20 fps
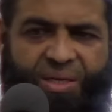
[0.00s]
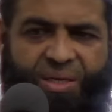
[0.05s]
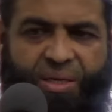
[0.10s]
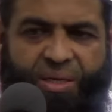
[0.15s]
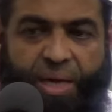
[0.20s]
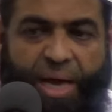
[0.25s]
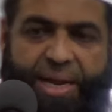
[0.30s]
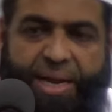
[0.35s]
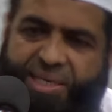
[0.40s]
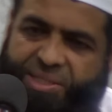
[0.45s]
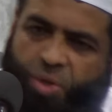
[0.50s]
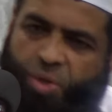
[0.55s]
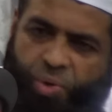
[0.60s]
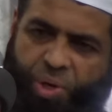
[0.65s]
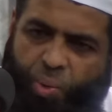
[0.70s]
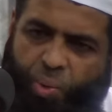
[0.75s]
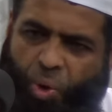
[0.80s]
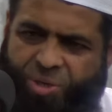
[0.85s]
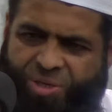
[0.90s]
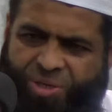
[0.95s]
And there's no
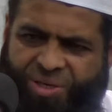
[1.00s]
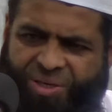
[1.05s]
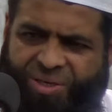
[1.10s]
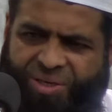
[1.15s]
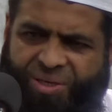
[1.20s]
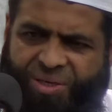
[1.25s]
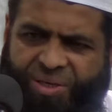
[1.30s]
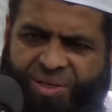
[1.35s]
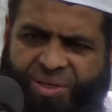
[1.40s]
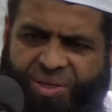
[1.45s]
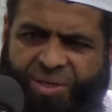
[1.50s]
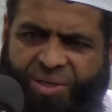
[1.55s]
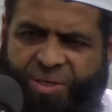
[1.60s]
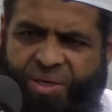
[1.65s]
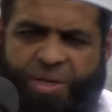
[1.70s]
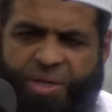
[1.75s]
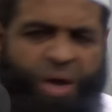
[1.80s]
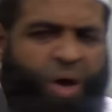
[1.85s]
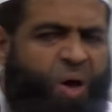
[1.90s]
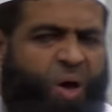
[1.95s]
reward.
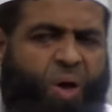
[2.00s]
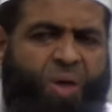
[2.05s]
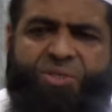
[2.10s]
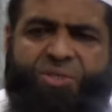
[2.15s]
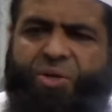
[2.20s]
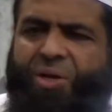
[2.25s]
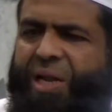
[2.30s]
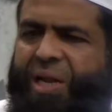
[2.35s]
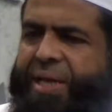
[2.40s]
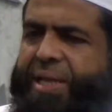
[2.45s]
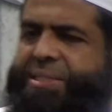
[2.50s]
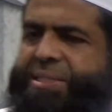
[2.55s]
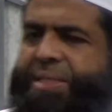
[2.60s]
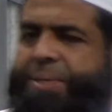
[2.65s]
No, it's not like this.